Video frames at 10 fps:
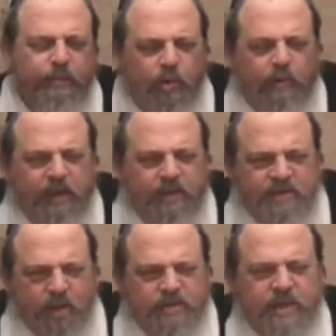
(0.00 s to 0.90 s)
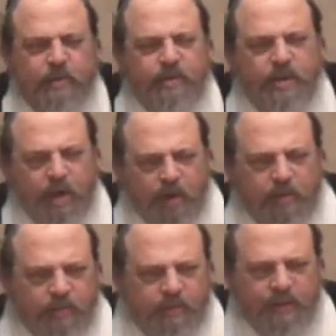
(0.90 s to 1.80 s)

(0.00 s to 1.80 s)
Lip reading: normally associate with a kardum,